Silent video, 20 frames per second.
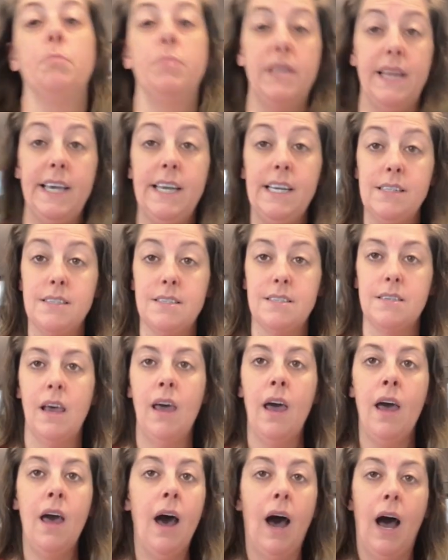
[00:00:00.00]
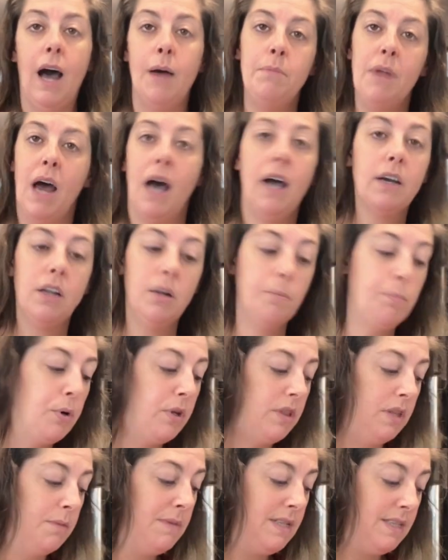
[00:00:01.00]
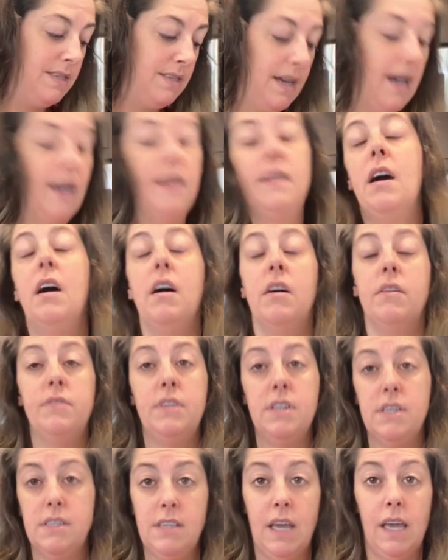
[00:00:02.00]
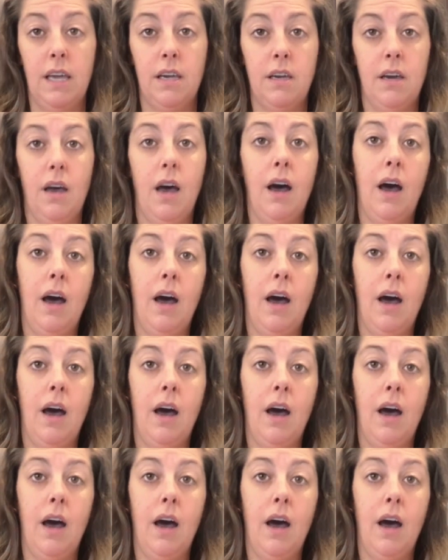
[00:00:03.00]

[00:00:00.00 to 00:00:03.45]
plates. I'm not gonna put them inside of the sink.